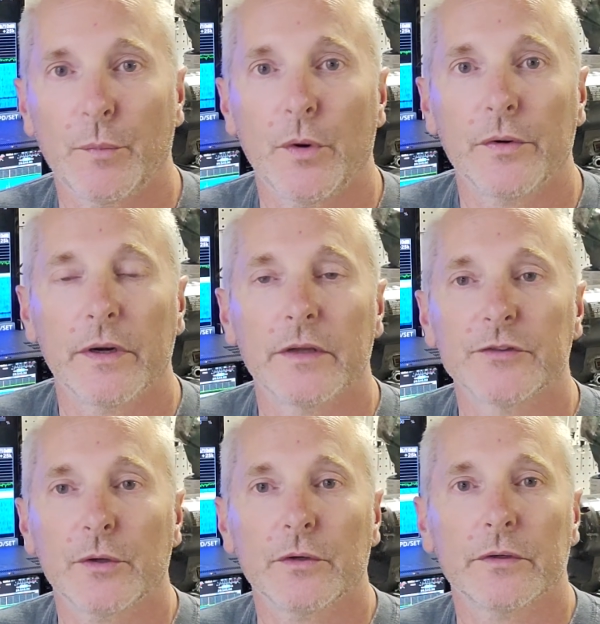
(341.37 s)
more
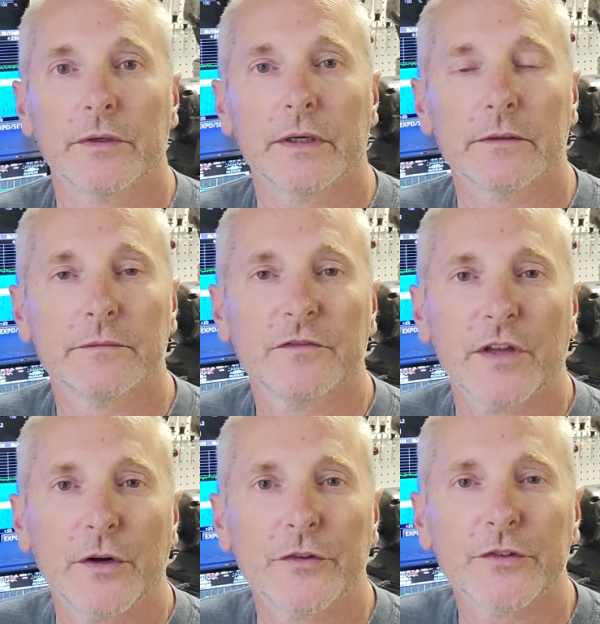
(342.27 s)
solar
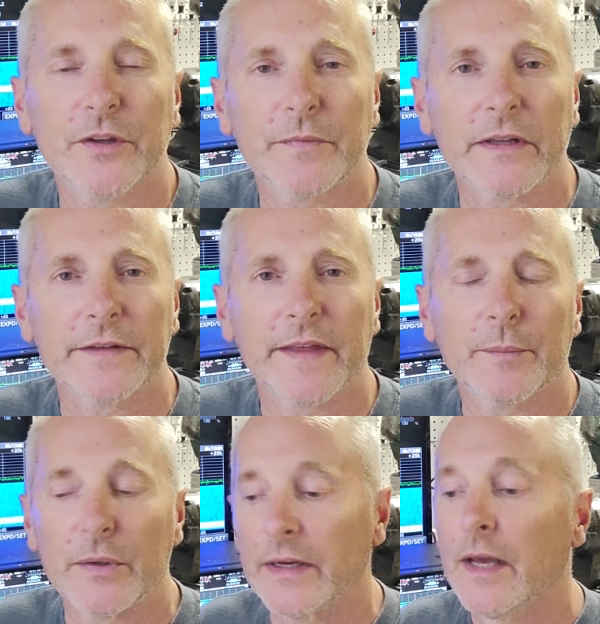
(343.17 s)
flares or something like that.
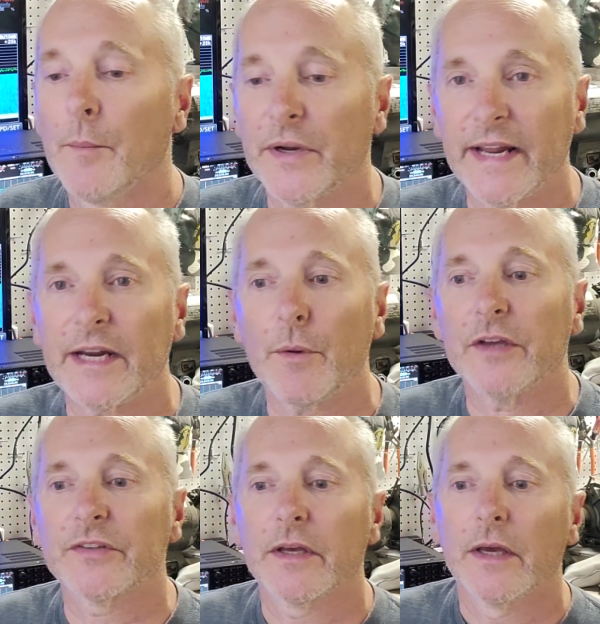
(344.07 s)
But
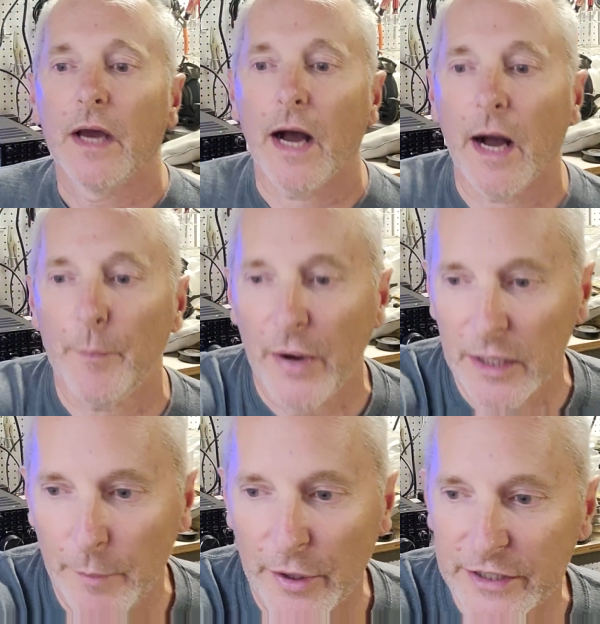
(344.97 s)
anyways,
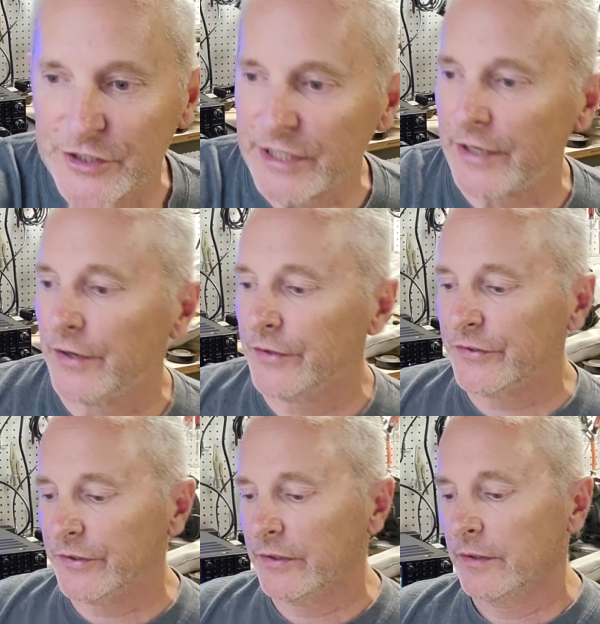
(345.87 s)
Palomar
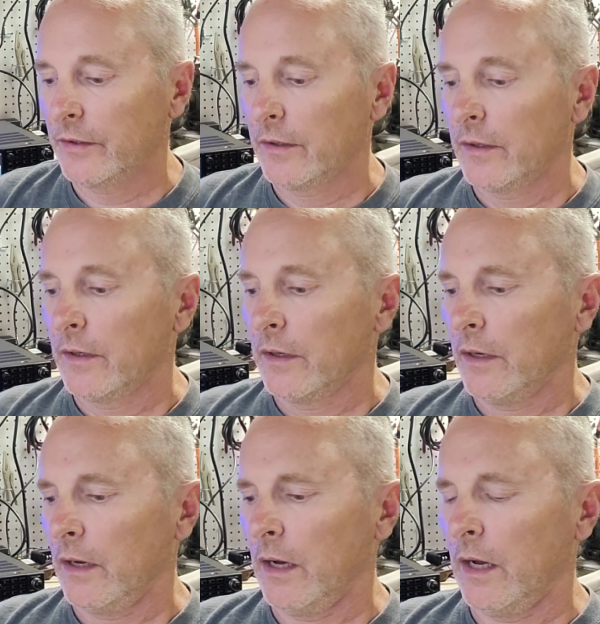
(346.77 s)
Engineers
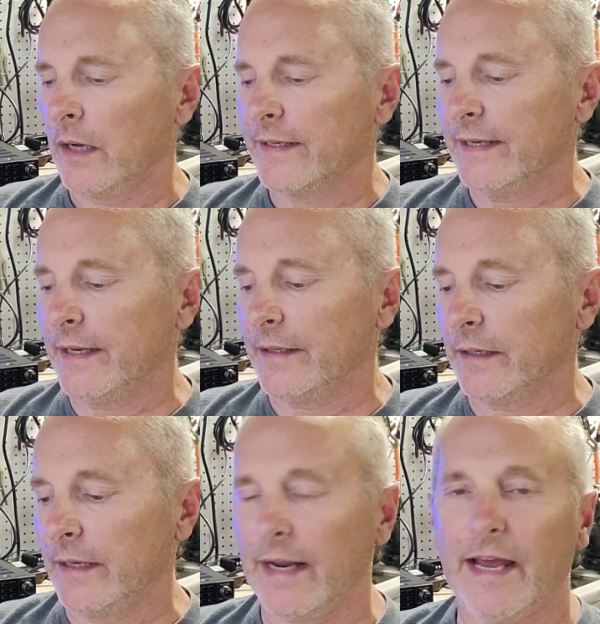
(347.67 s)
kit,
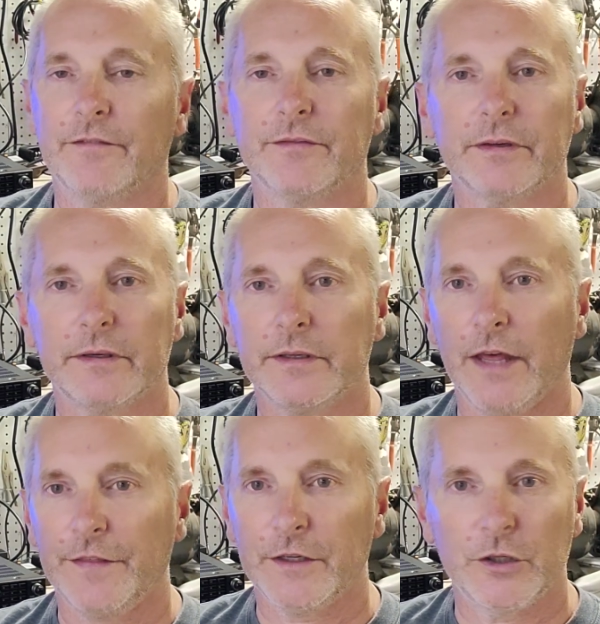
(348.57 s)
and I have
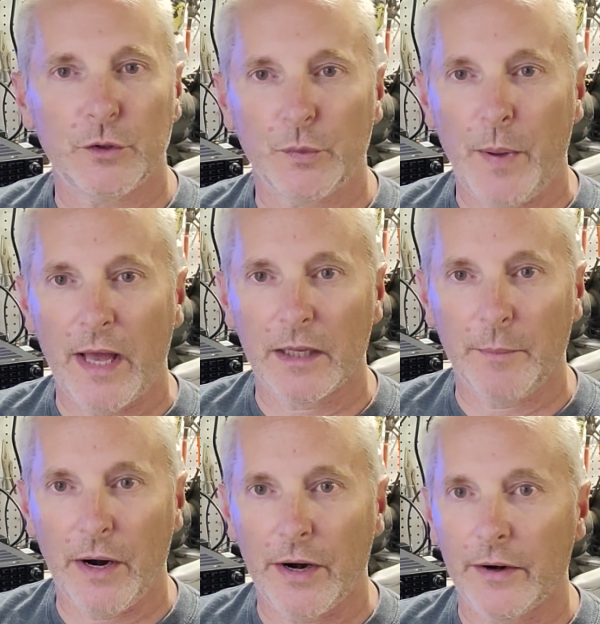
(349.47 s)
nothing to do with
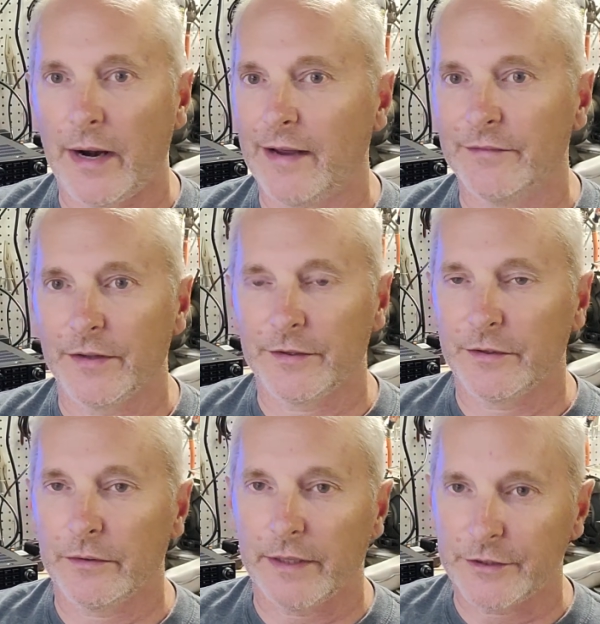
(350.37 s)
Palomar. I have nothing
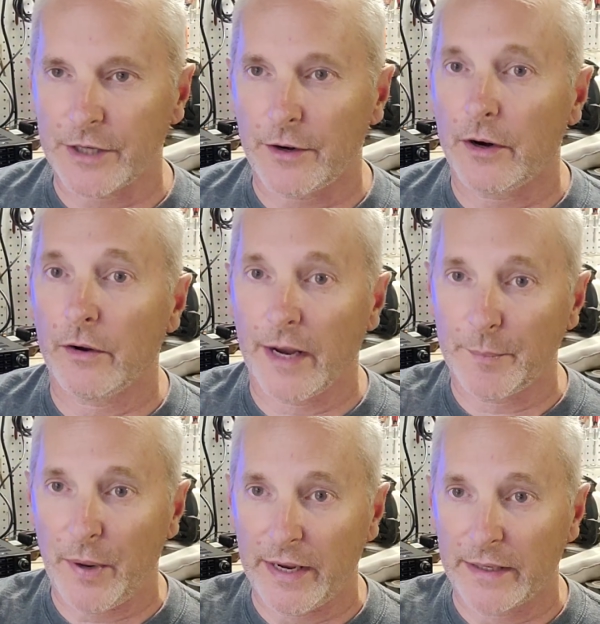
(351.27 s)
to do with HRO. I
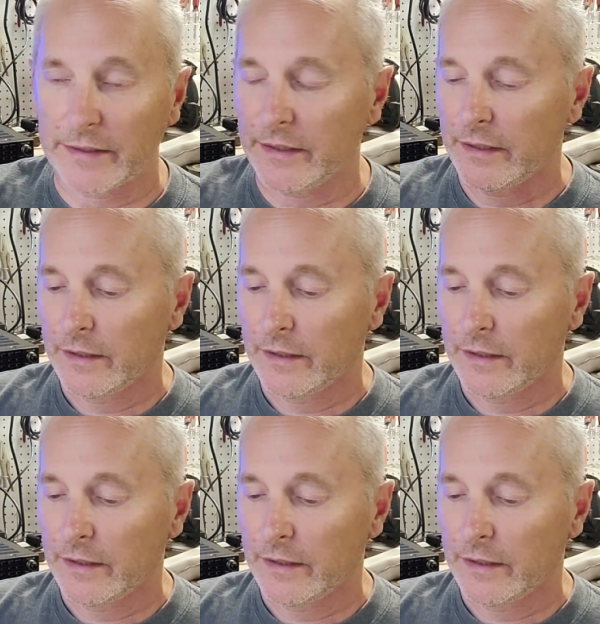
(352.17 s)
paid,